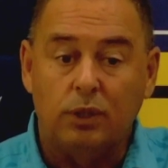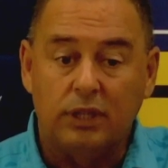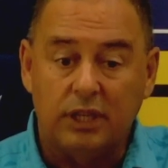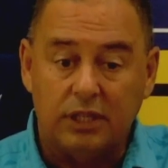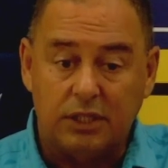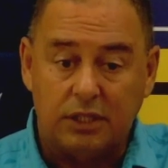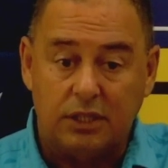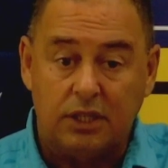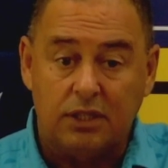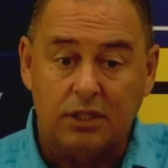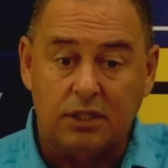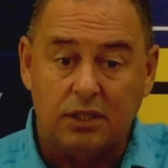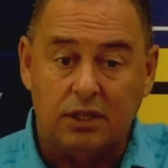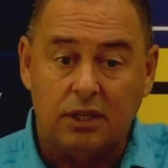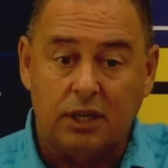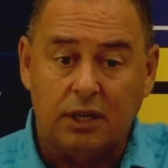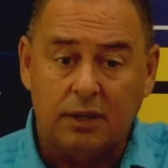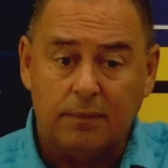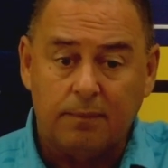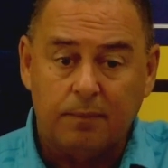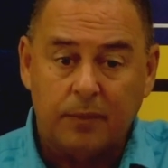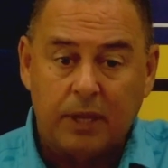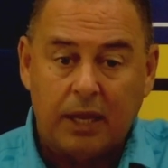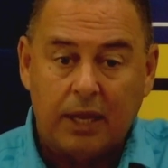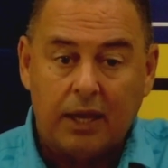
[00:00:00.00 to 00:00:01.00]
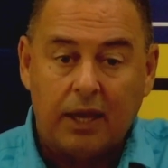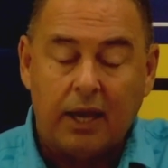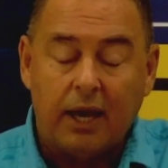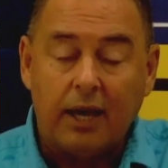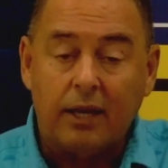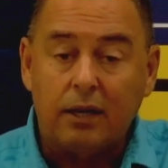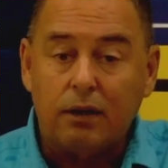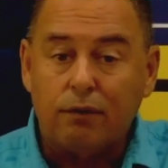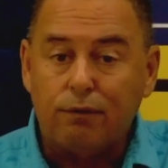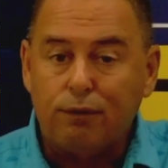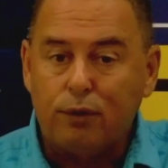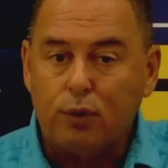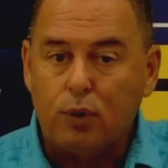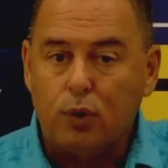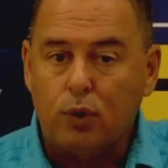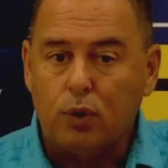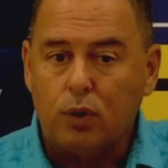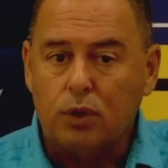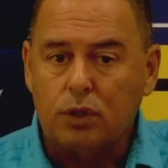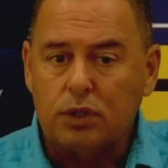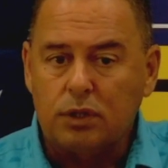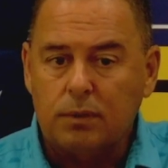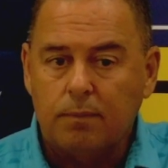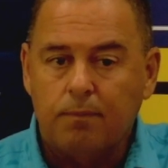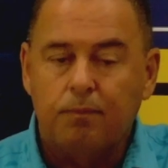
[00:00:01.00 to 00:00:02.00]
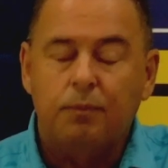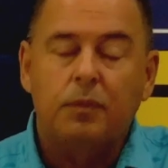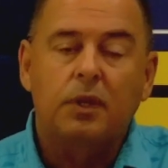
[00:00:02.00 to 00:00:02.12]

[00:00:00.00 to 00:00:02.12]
distancing, and of course,